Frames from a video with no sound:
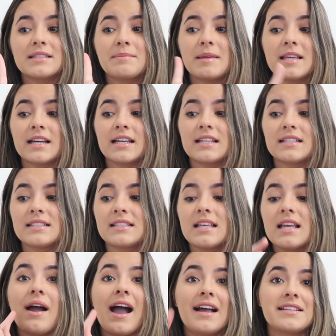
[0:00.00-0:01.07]
because
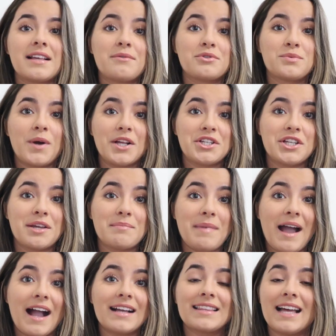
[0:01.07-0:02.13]
as I was watching it
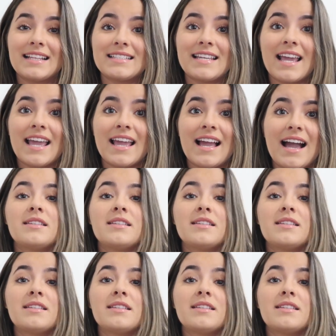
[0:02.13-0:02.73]
back that day,